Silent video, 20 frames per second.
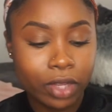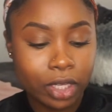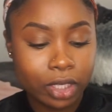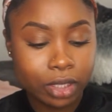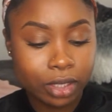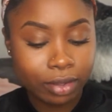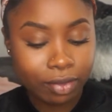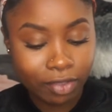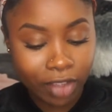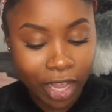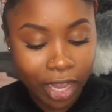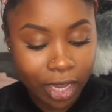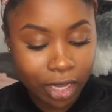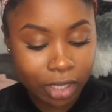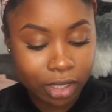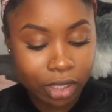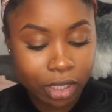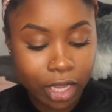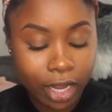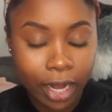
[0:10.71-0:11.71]
this
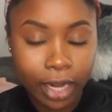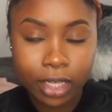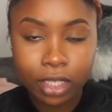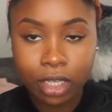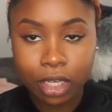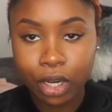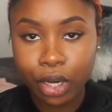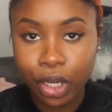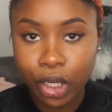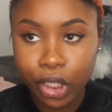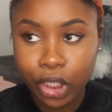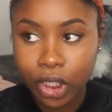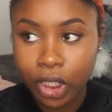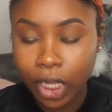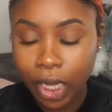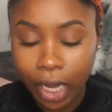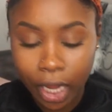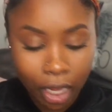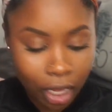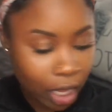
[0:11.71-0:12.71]
face that I did earlier
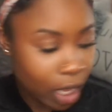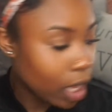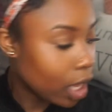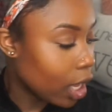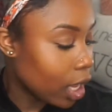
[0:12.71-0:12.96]
today.